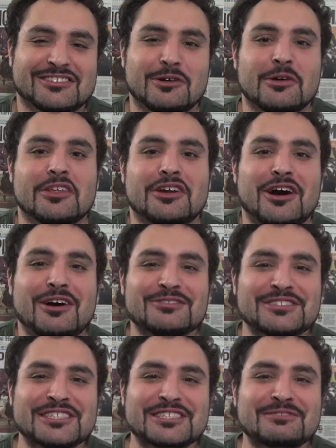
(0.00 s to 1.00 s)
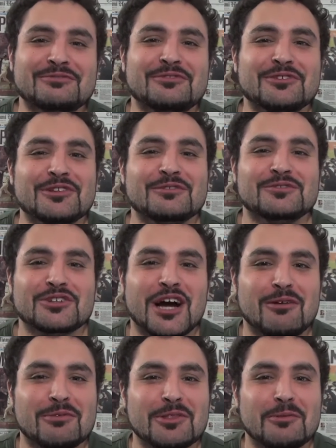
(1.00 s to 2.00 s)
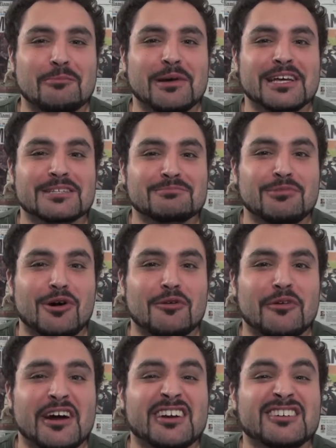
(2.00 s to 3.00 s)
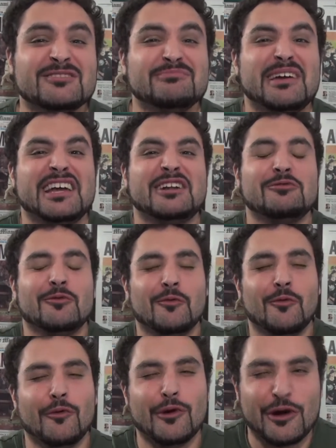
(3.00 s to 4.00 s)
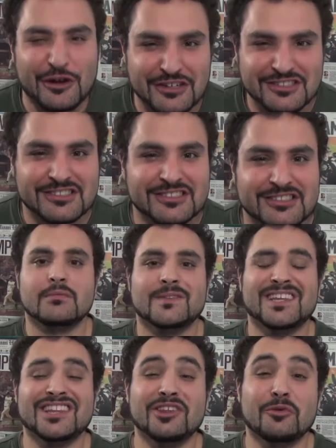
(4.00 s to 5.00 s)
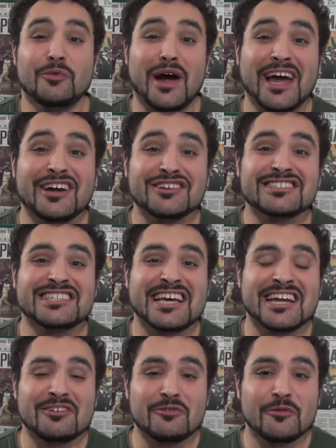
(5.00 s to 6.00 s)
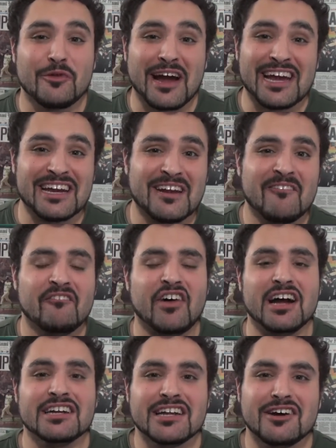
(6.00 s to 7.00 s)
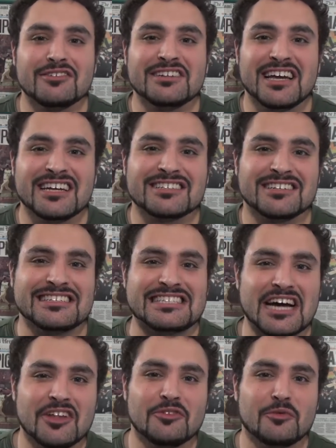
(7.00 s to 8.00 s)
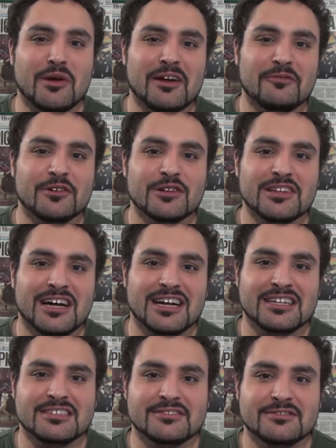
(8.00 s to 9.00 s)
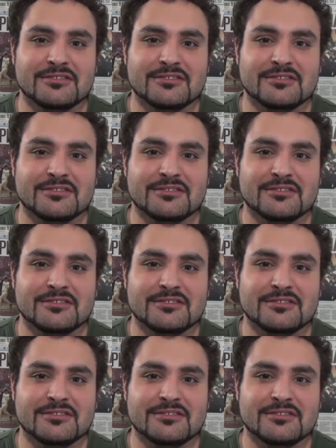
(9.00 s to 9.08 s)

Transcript: So with an off-season full of drama, the baseball writers made it worse. Did the writers get it right? Find out next on Down the Right Field Line.